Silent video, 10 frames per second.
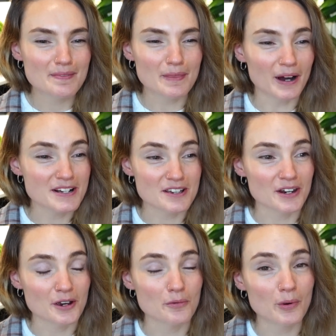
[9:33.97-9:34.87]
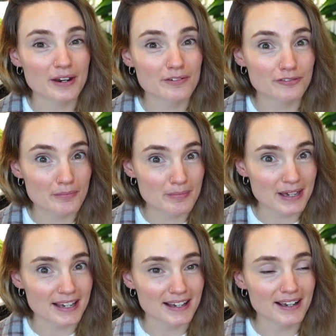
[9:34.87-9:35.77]
I don't know, when, for
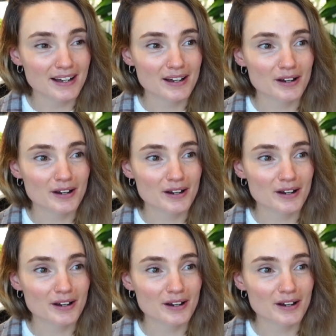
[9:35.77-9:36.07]
me,